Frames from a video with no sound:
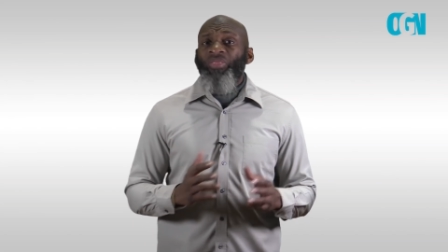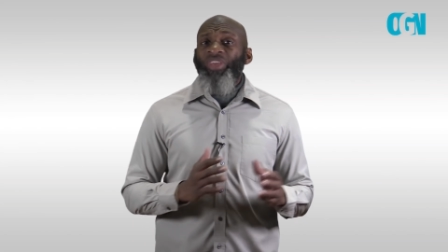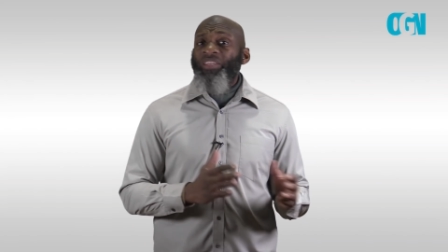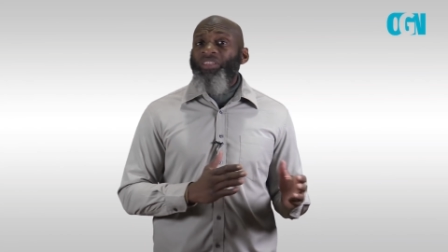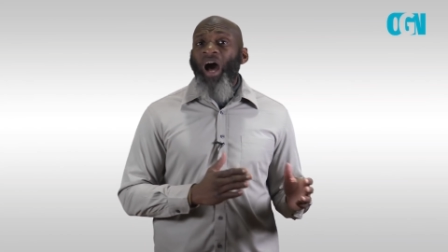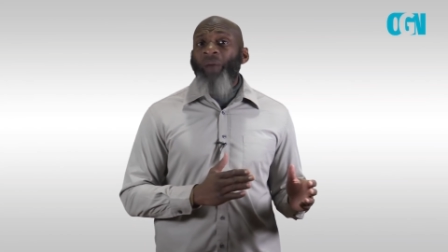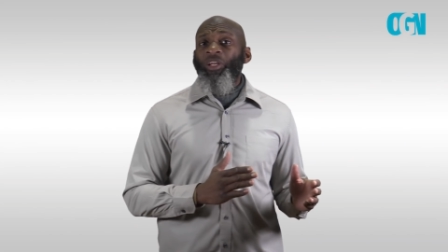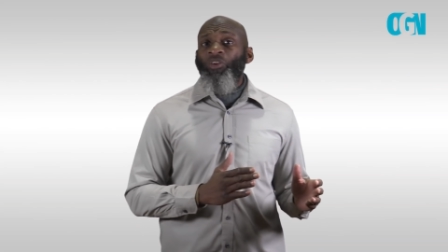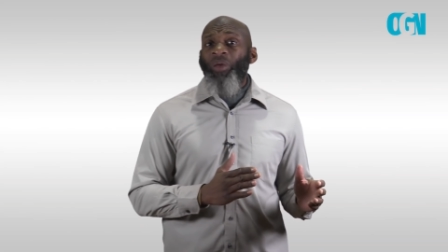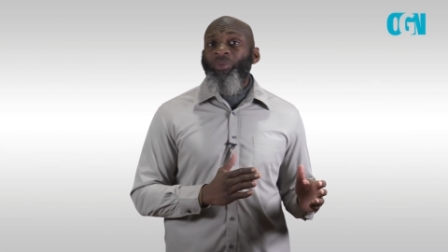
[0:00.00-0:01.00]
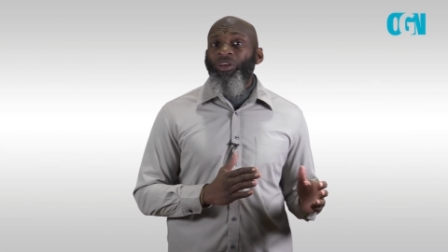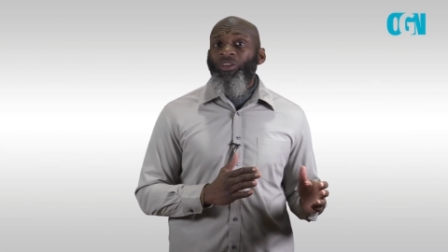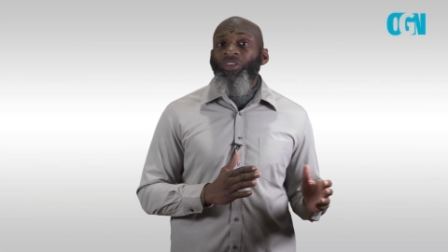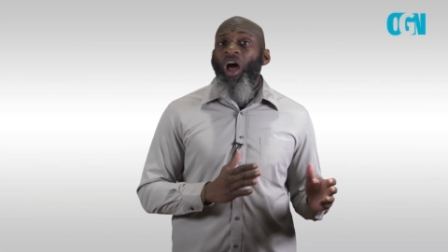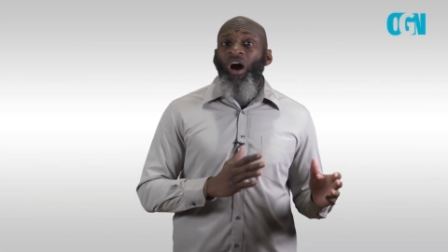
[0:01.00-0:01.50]
These common
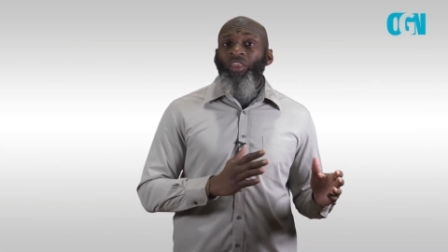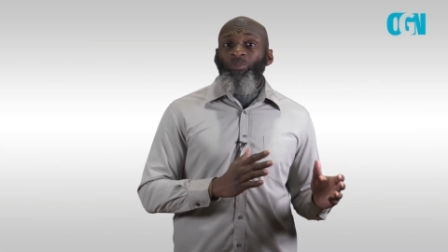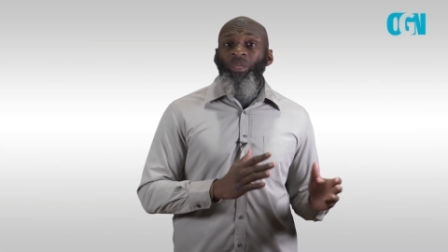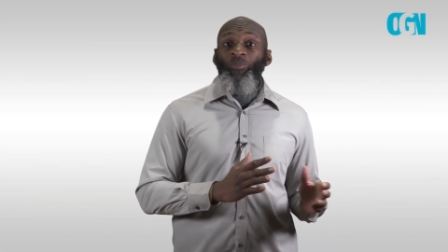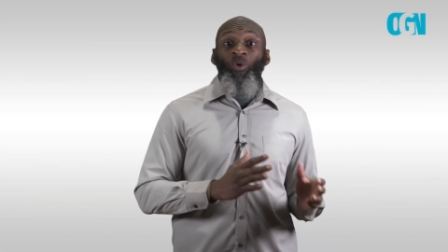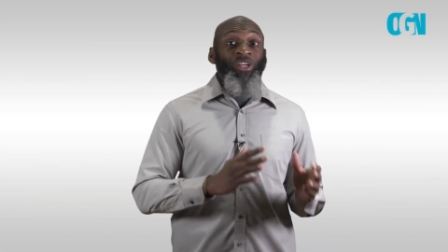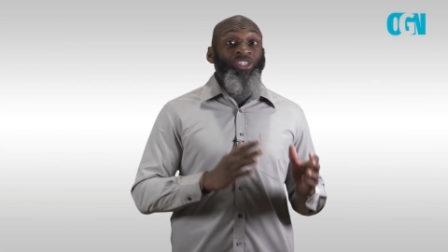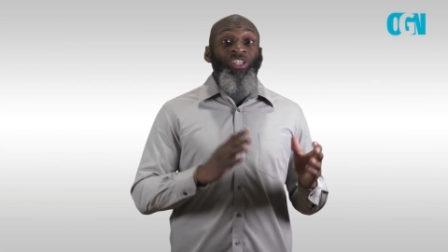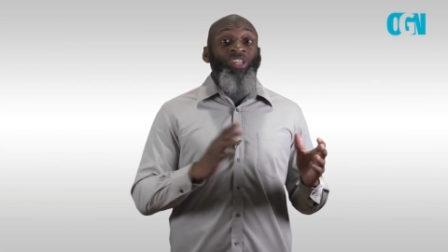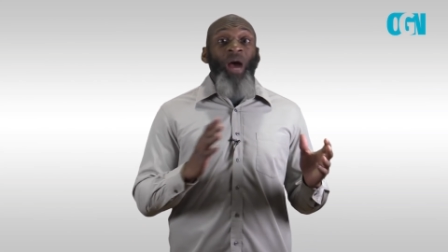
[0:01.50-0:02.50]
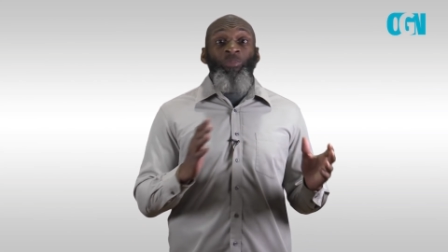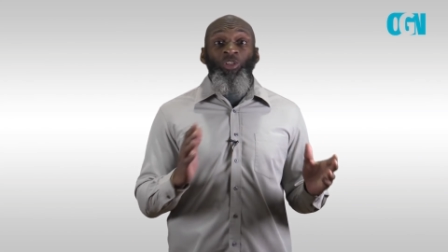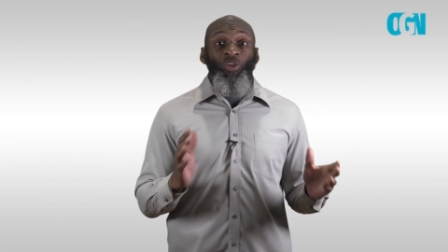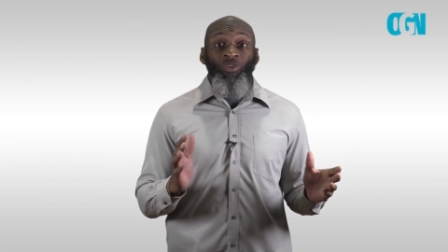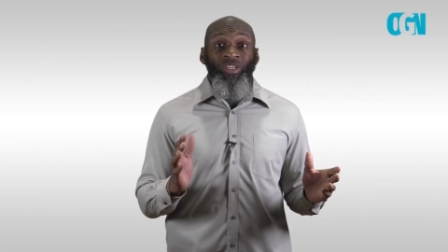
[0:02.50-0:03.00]
criminals are the people who are just
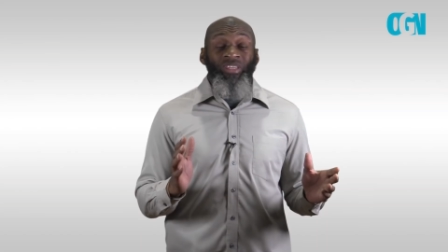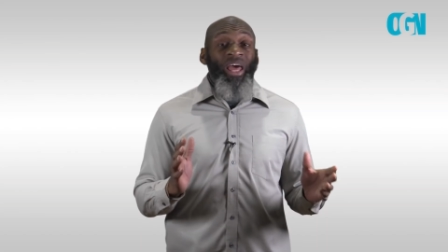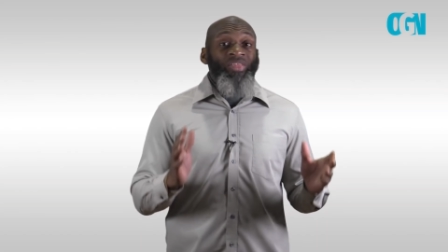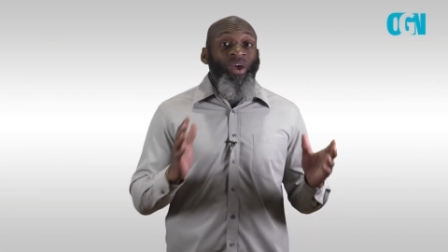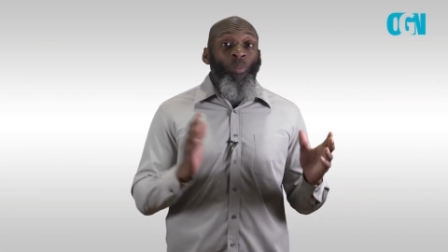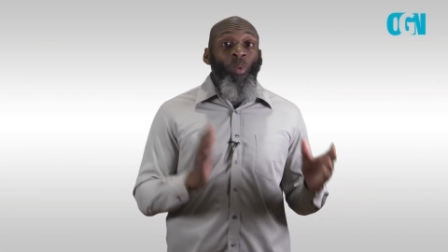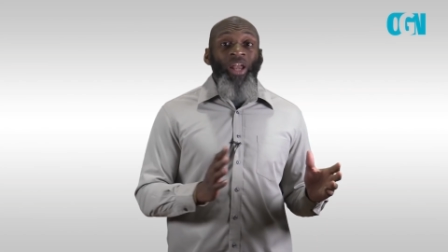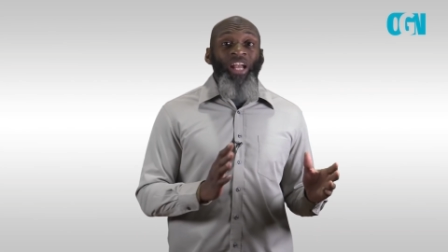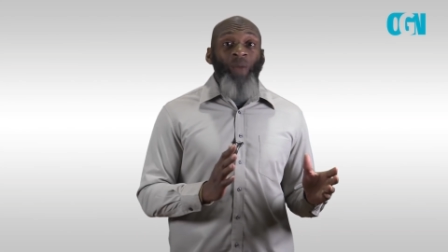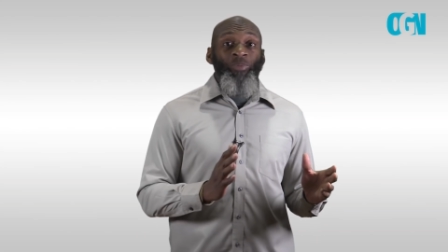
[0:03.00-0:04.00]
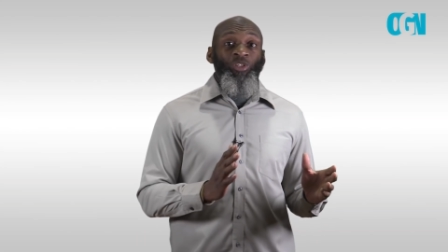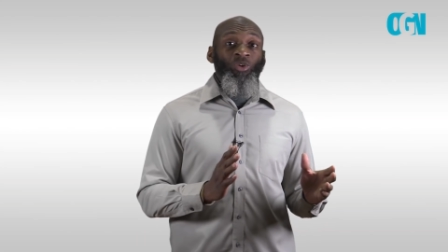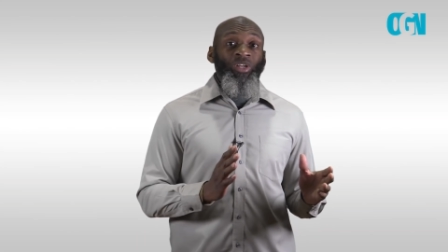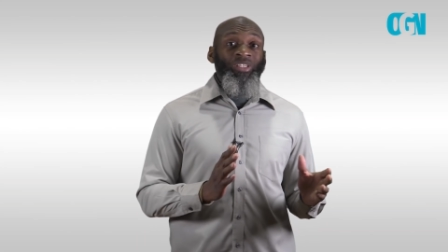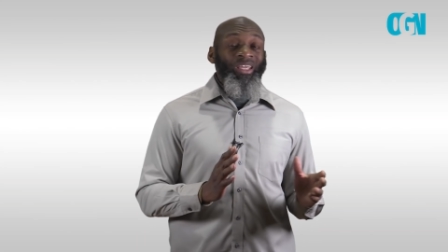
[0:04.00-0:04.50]
opportunists that want an
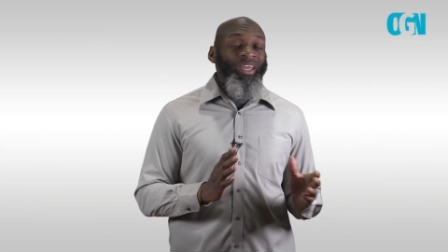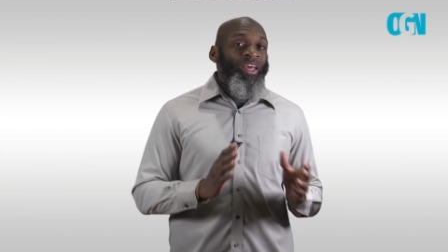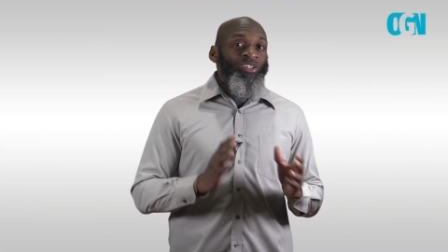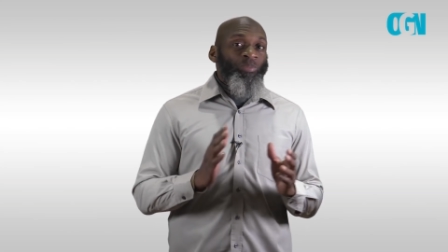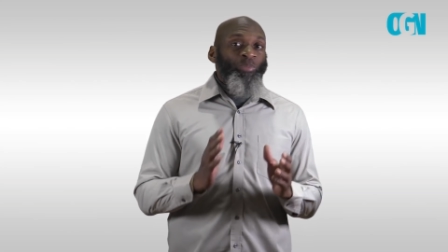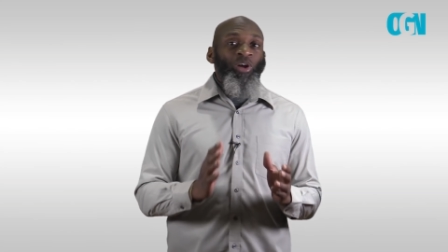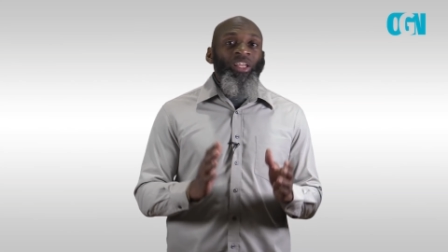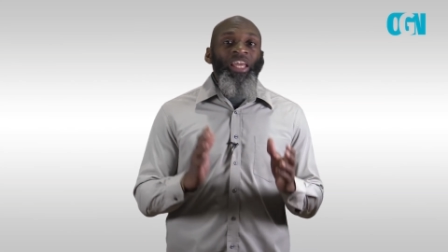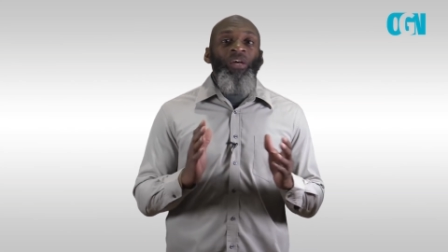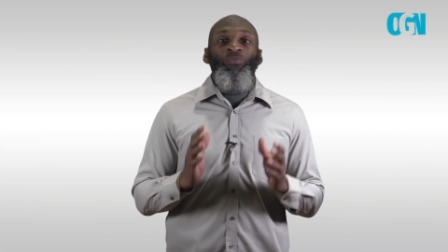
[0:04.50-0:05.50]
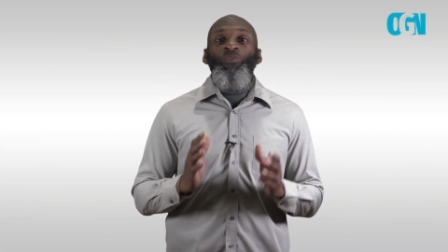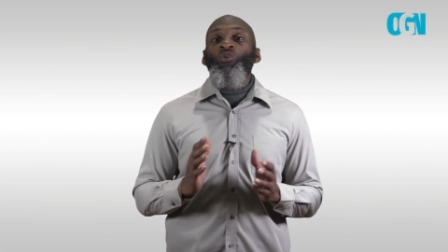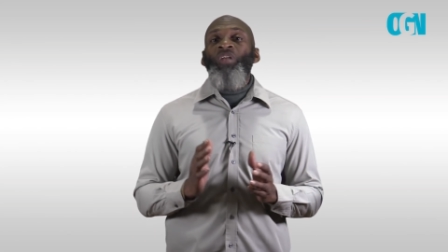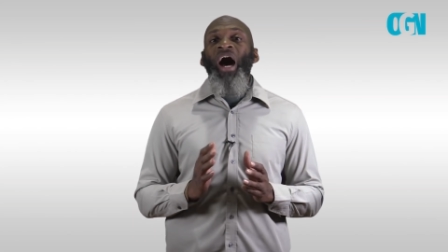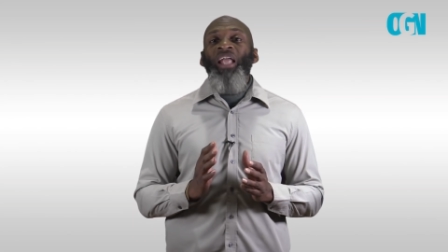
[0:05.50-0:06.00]
opportunity to pull in a
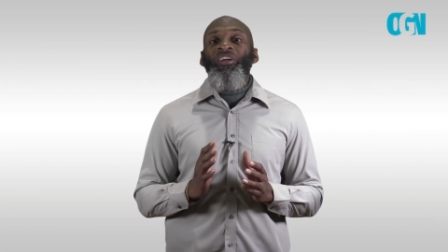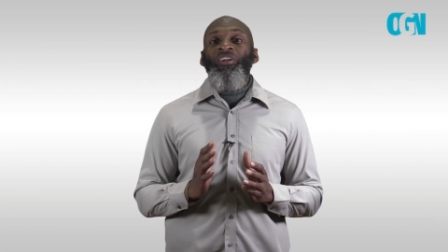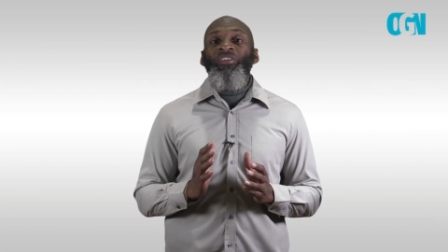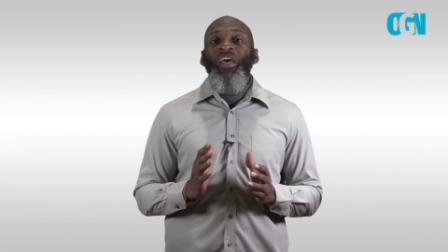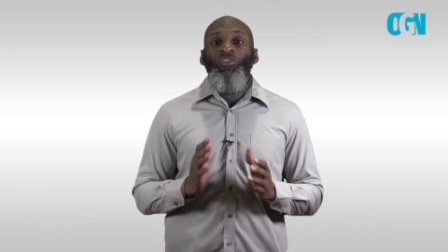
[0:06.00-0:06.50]
few dollars